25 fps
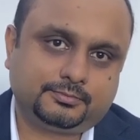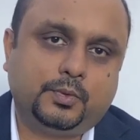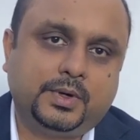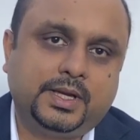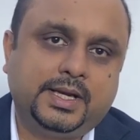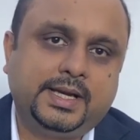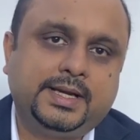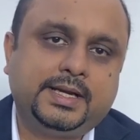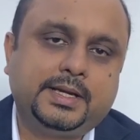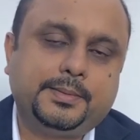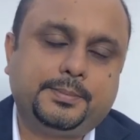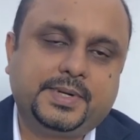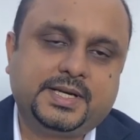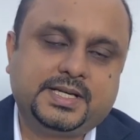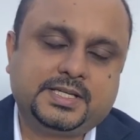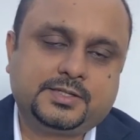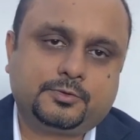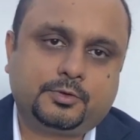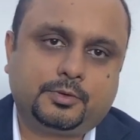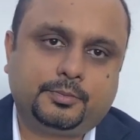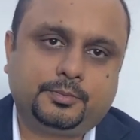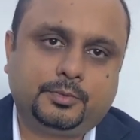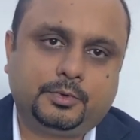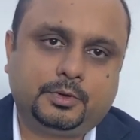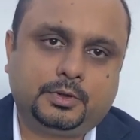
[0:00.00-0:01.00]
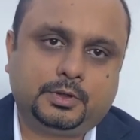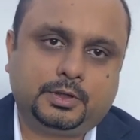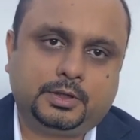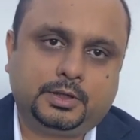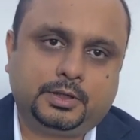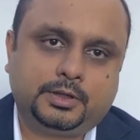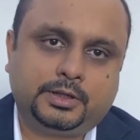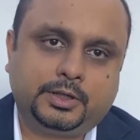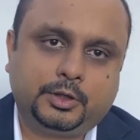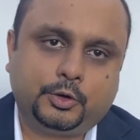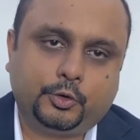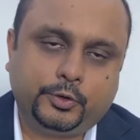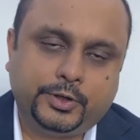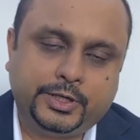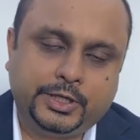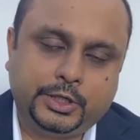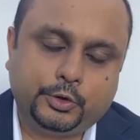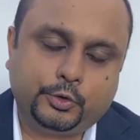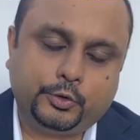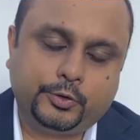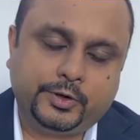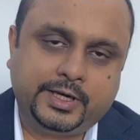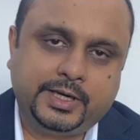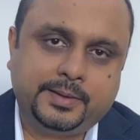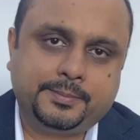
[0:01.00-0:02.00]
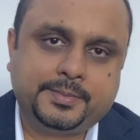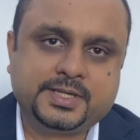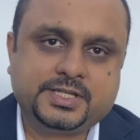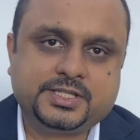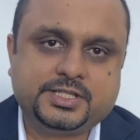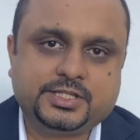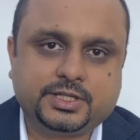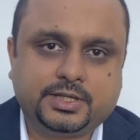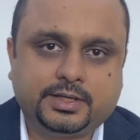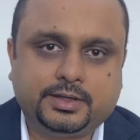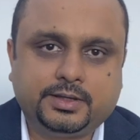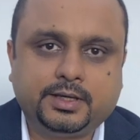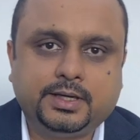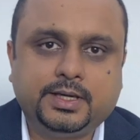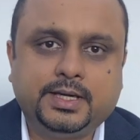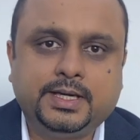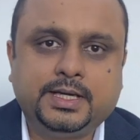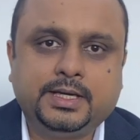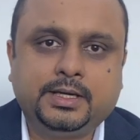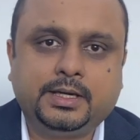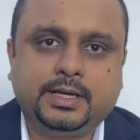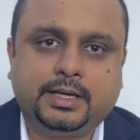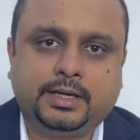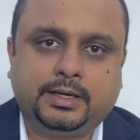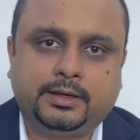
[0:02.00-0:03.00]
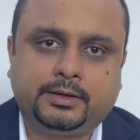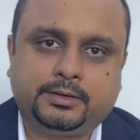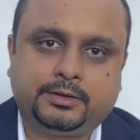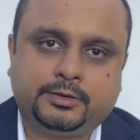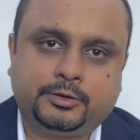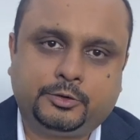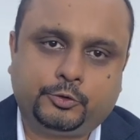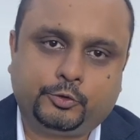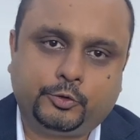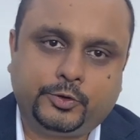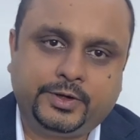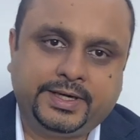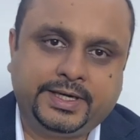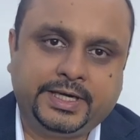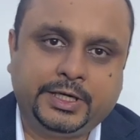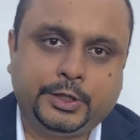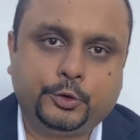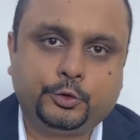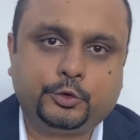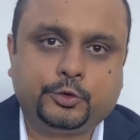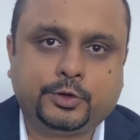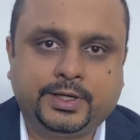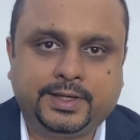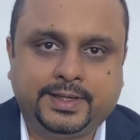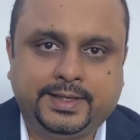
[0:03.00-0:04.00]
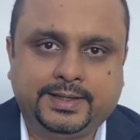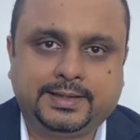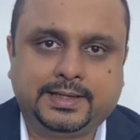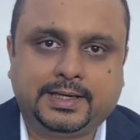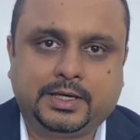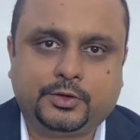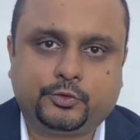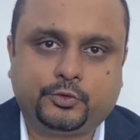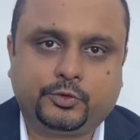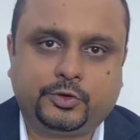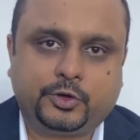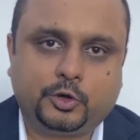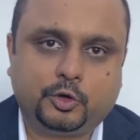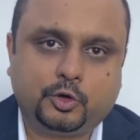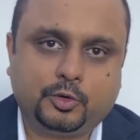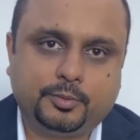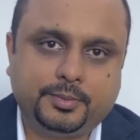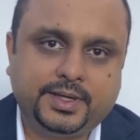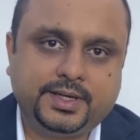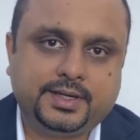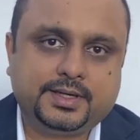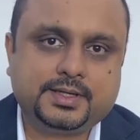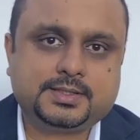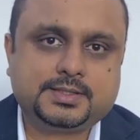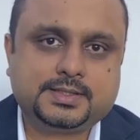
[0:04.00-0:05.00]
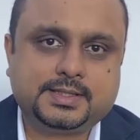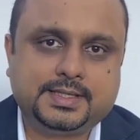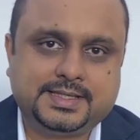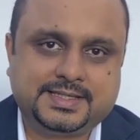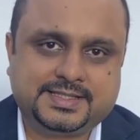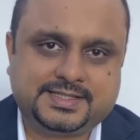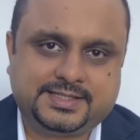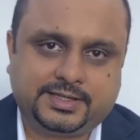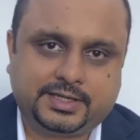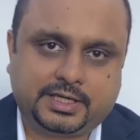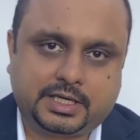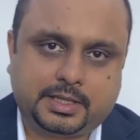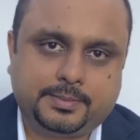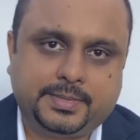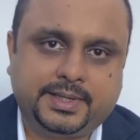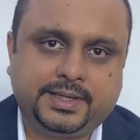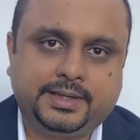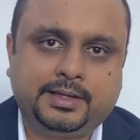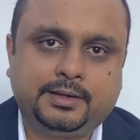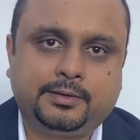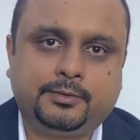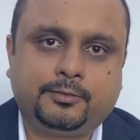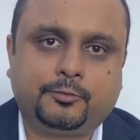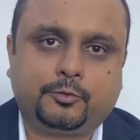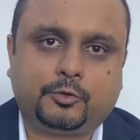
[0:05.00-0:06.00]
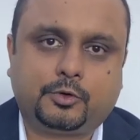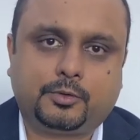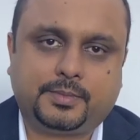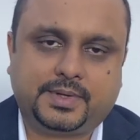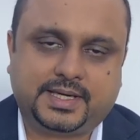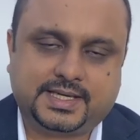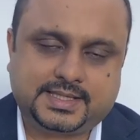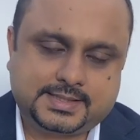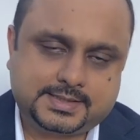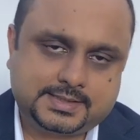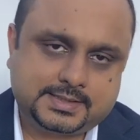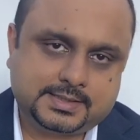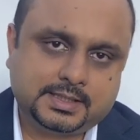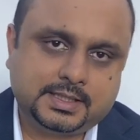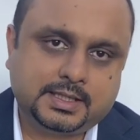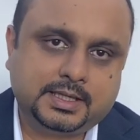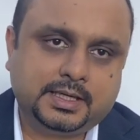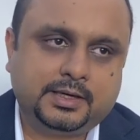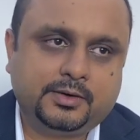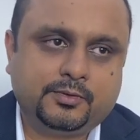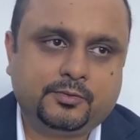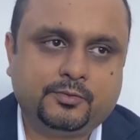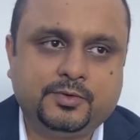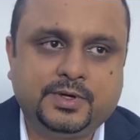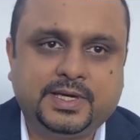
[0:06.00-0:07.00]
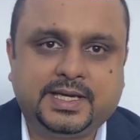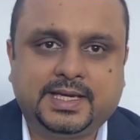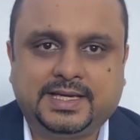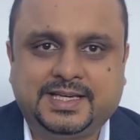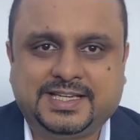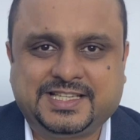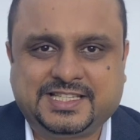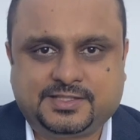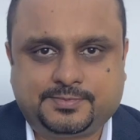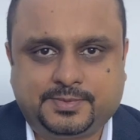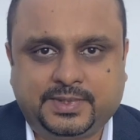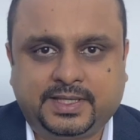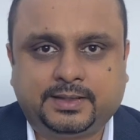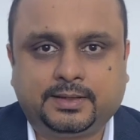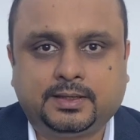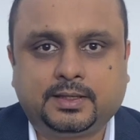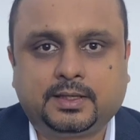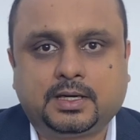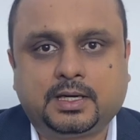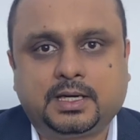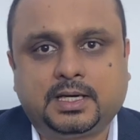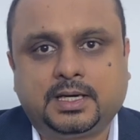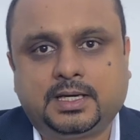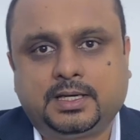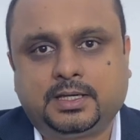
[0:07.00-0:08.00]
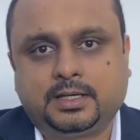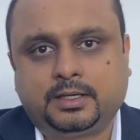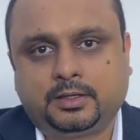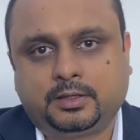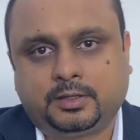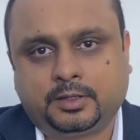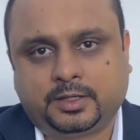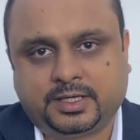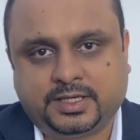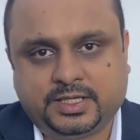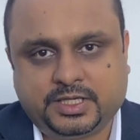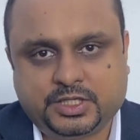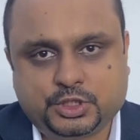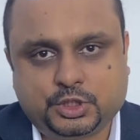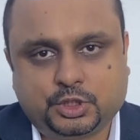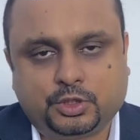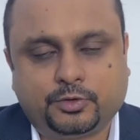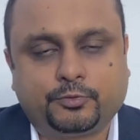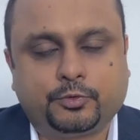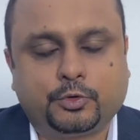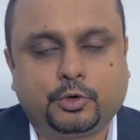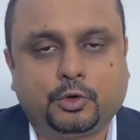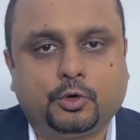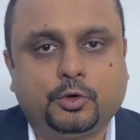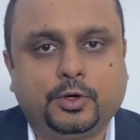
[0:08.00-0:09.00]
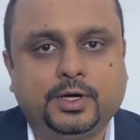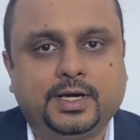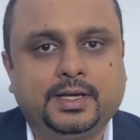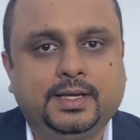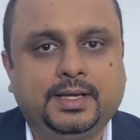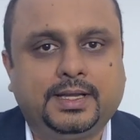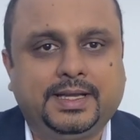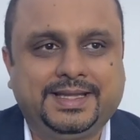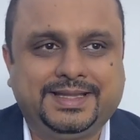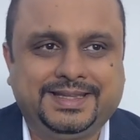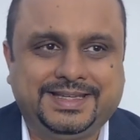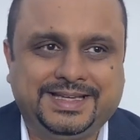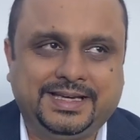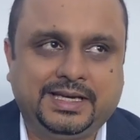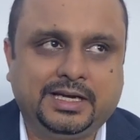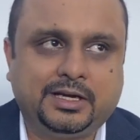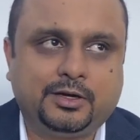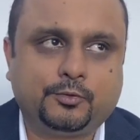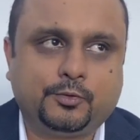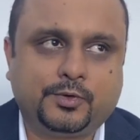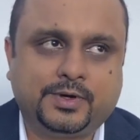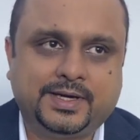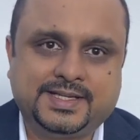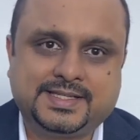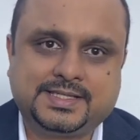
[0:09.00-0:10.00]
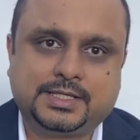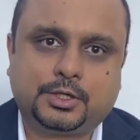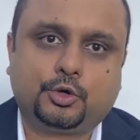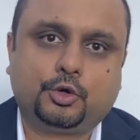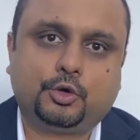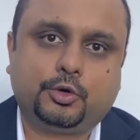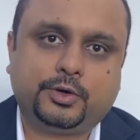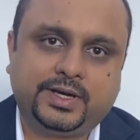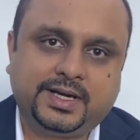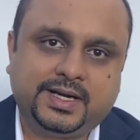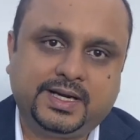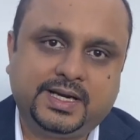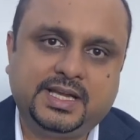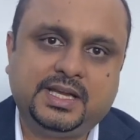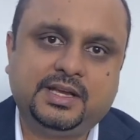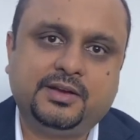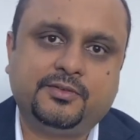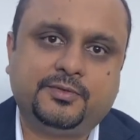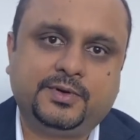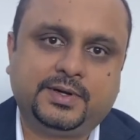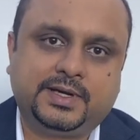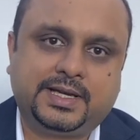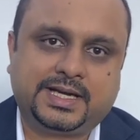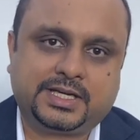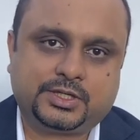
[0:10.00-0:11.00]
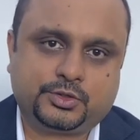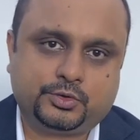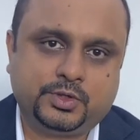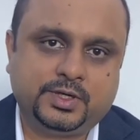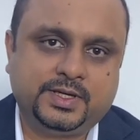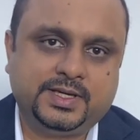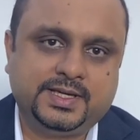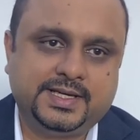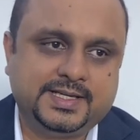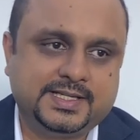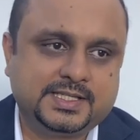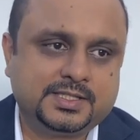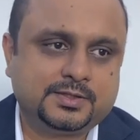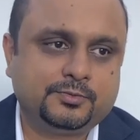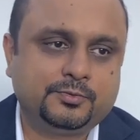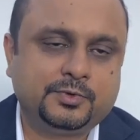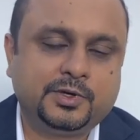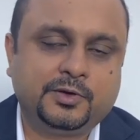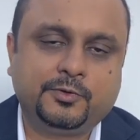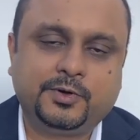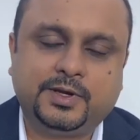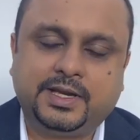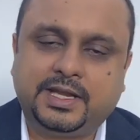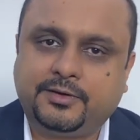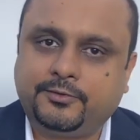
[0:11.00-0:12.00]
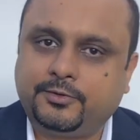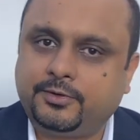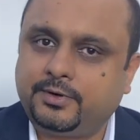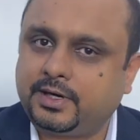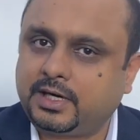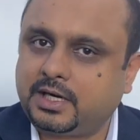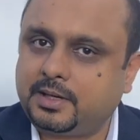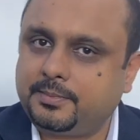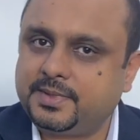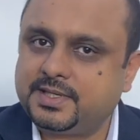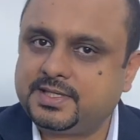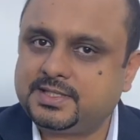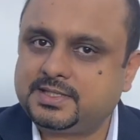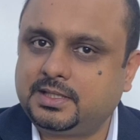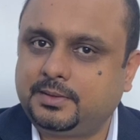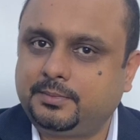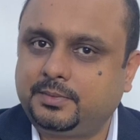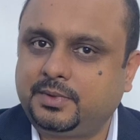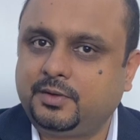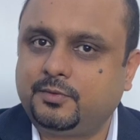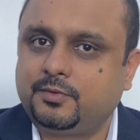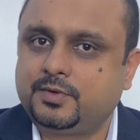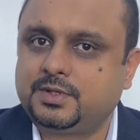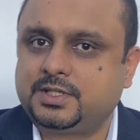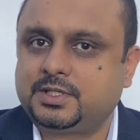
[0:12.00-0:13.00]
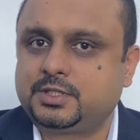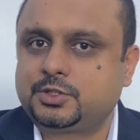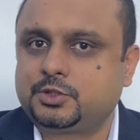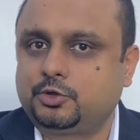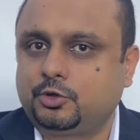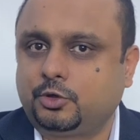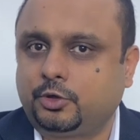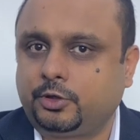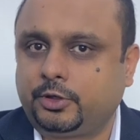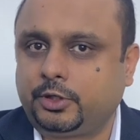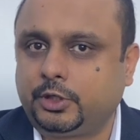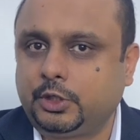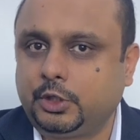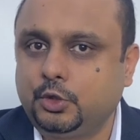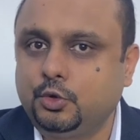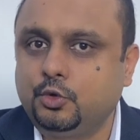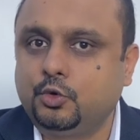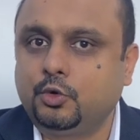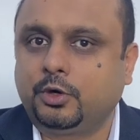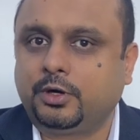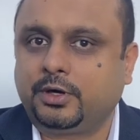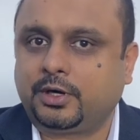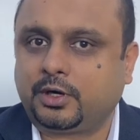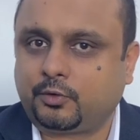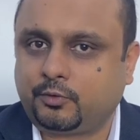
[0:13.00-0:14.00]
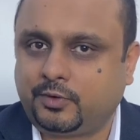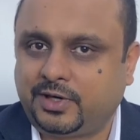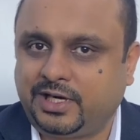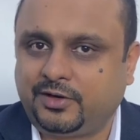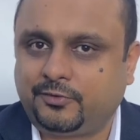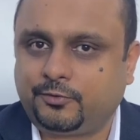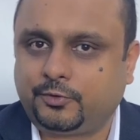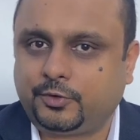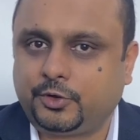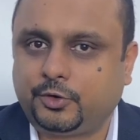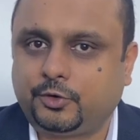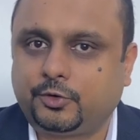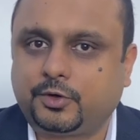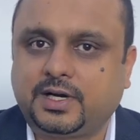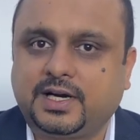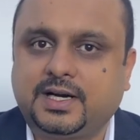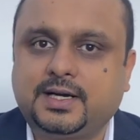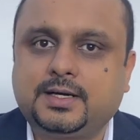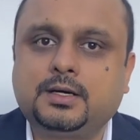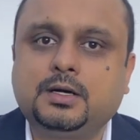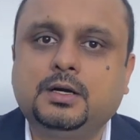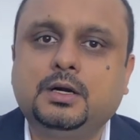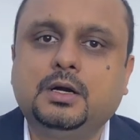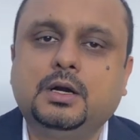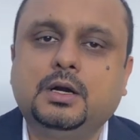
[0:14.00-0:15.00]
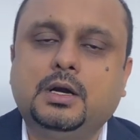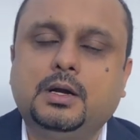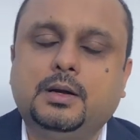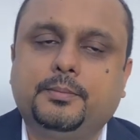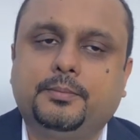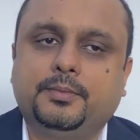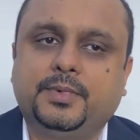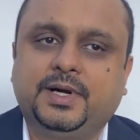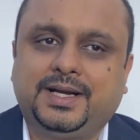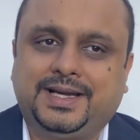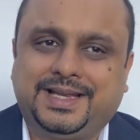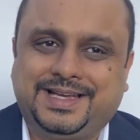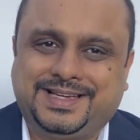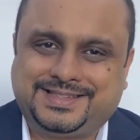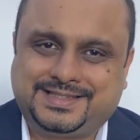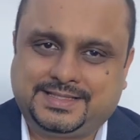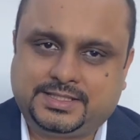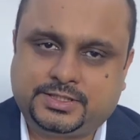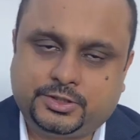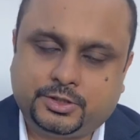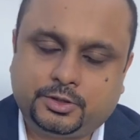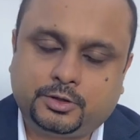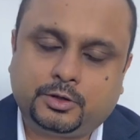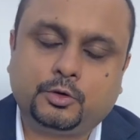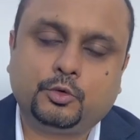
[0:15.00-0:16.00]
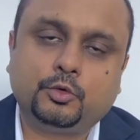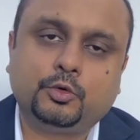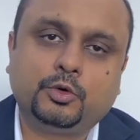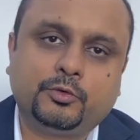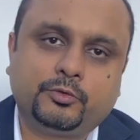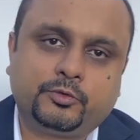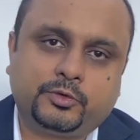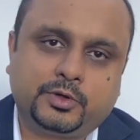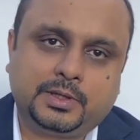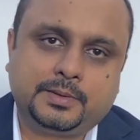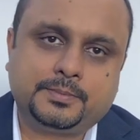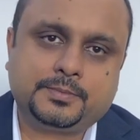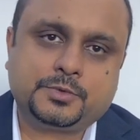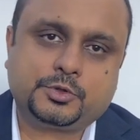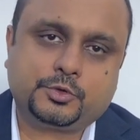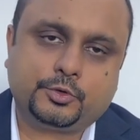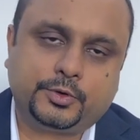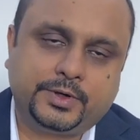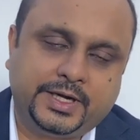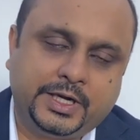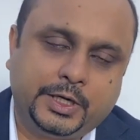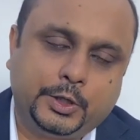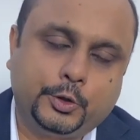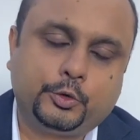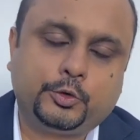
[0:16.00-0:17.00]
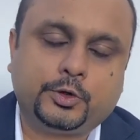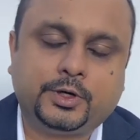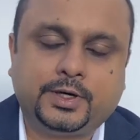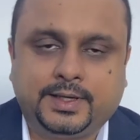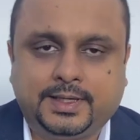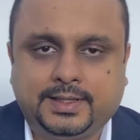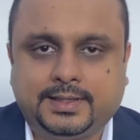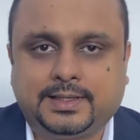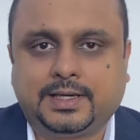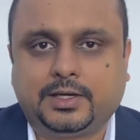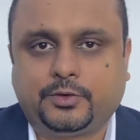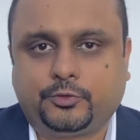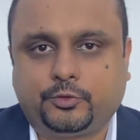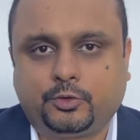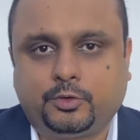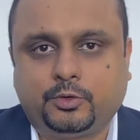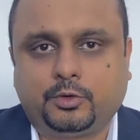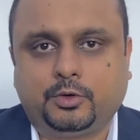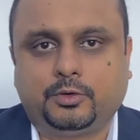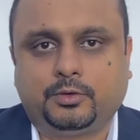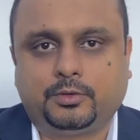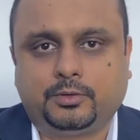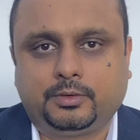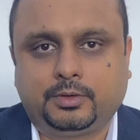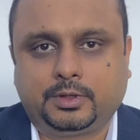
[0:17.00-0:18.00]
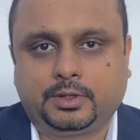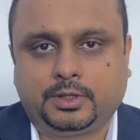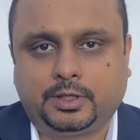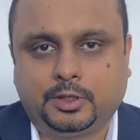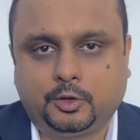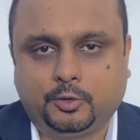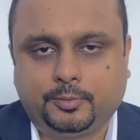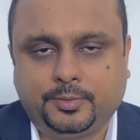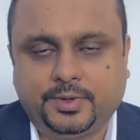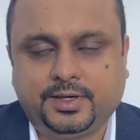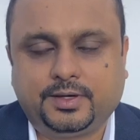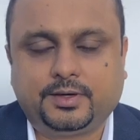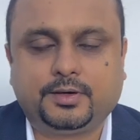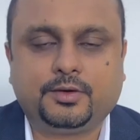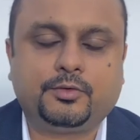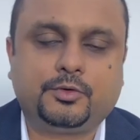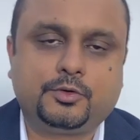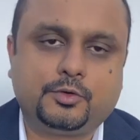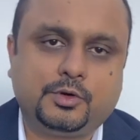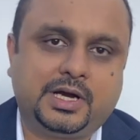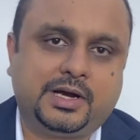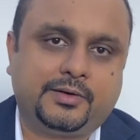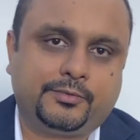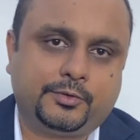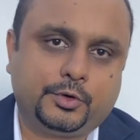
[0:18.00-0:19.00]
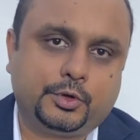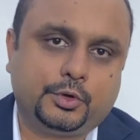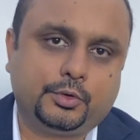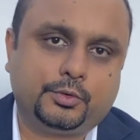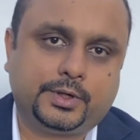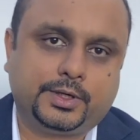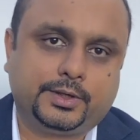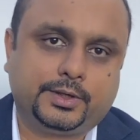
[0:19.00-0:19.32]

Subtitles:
Well, it depends from OE to OE, but generally 20 to 30,000 kilometers, it's recommended from us. We can inspect the car, condition of your oil, and then advise accordingly if it actually needs. We will never recommend something which is not due or required for your car, but as a general rule of thumb, 20 to 30,000 kilometers, you have to do it.